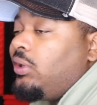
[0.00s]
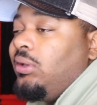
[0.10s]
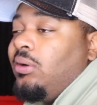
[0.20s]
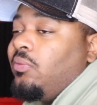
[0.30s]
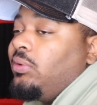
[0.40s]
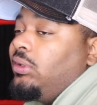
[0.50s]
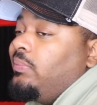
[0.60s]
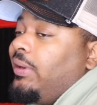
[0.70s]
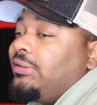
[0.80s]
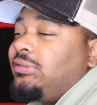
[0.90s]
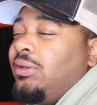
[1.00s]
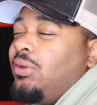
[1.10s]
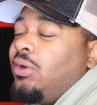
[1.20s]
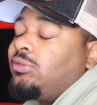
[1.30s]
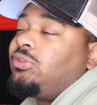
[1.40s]
He don't really mess up.
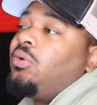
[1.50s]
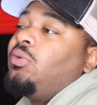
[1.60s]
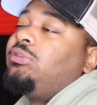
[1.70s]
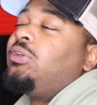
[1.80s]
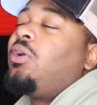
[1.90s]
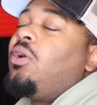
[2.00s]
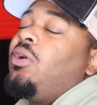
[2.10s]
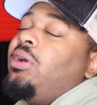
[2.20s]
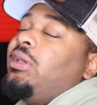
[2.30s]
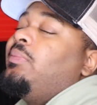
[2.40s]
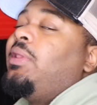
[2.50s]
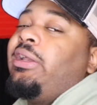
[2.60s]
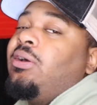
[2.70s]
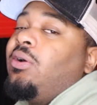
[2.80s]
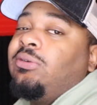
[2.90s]
You know, so to call him
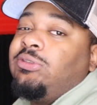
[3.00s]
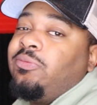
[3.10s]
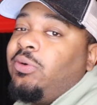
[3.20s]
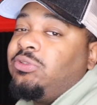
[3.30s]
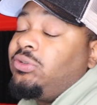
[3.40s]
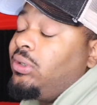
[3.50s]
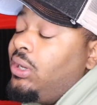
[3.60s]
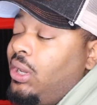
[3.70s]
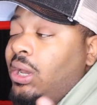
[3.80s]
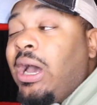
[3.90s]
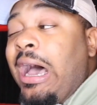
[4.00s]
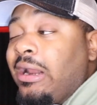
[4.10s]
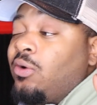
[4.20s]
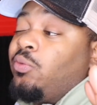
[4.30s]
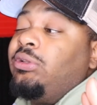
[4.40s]
like a culture vulture, I
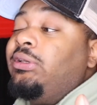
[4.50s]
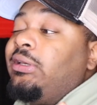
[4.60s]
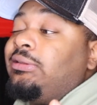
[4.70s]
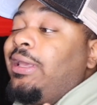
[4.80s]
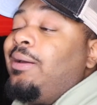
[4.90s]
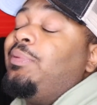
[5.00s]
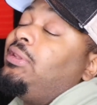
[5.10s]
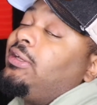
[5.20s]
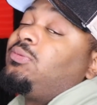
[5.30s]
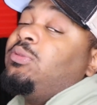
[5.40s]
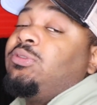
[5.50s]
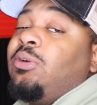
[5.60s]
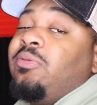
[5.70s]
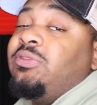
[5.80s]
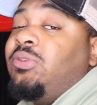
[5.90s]
don't really get that, but that's what
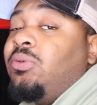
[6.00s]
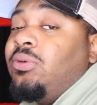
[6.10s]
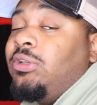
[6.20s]
Surf is doing.